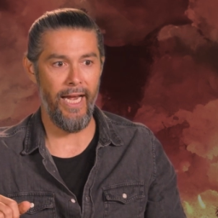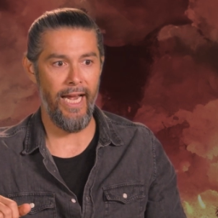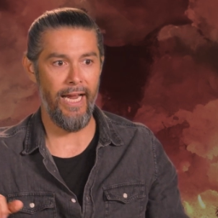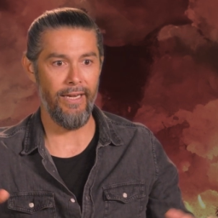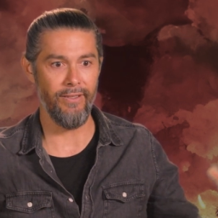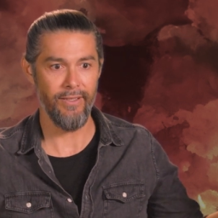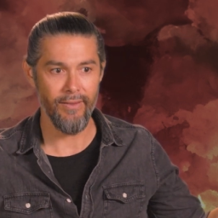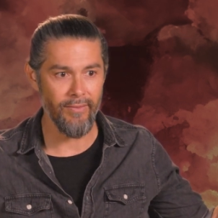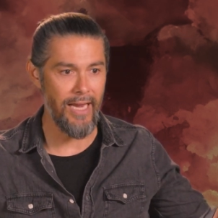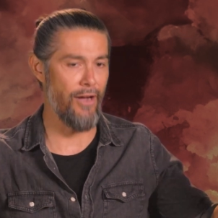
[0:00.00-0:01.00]
and
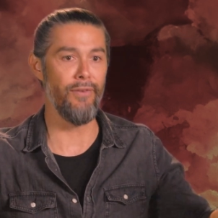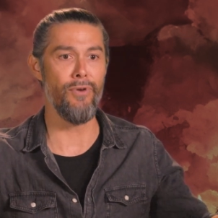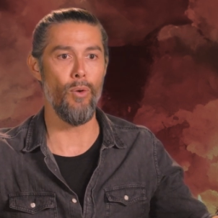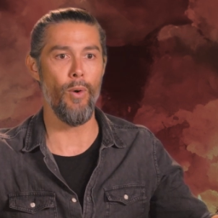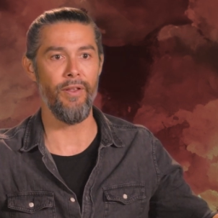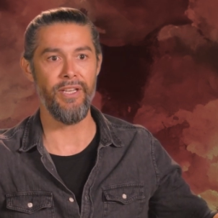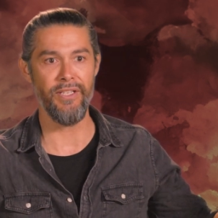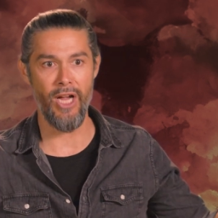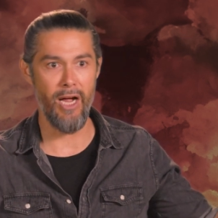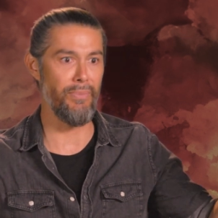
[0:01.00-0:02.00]
out of nowhere,
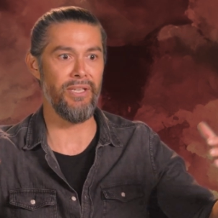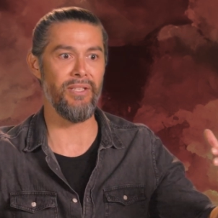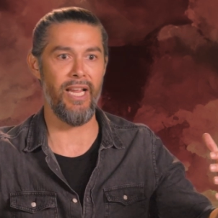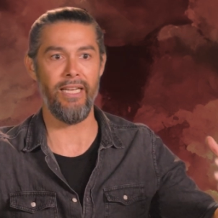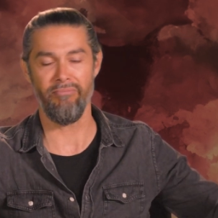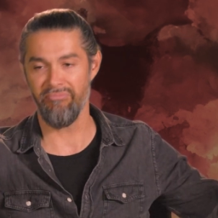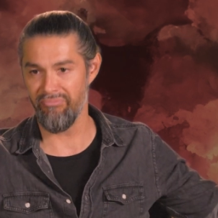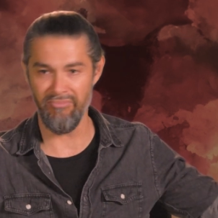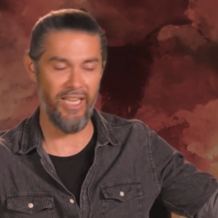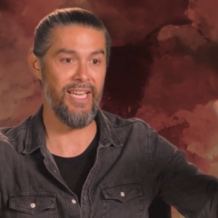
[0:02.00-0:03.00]
these zombies like
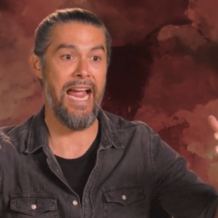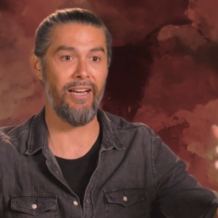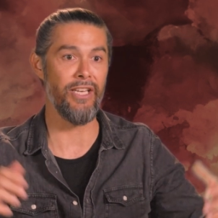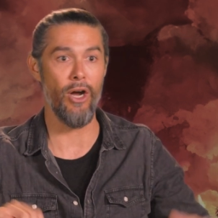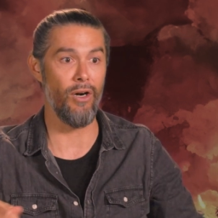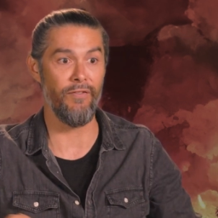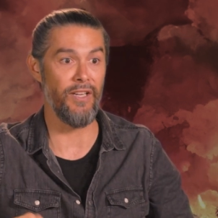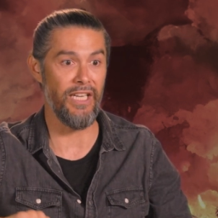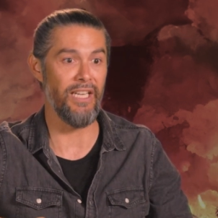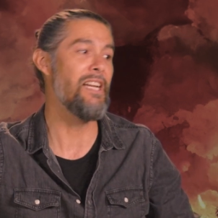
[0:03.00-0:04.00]
attack the
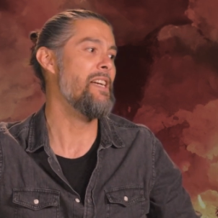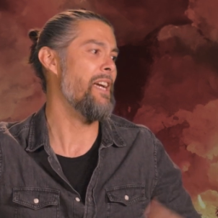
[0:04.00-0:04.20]
RV,